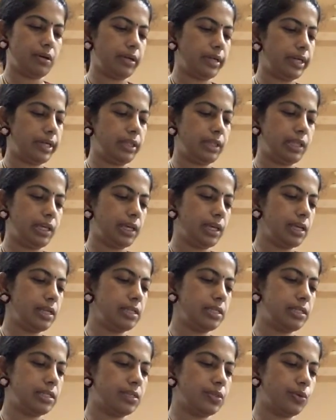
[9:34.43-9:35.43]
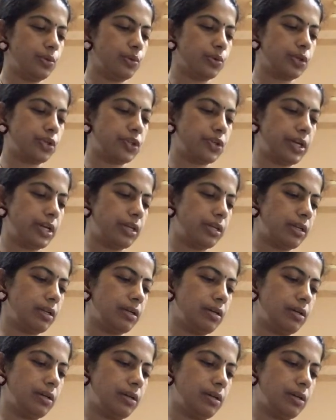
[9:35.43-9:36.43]
anything else to straighten,
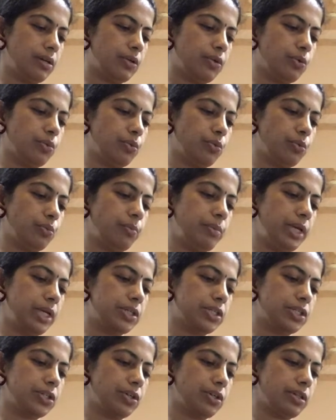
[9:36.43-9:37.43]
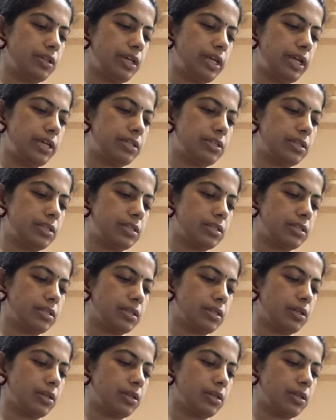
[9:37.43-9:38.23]
to make sure the edges,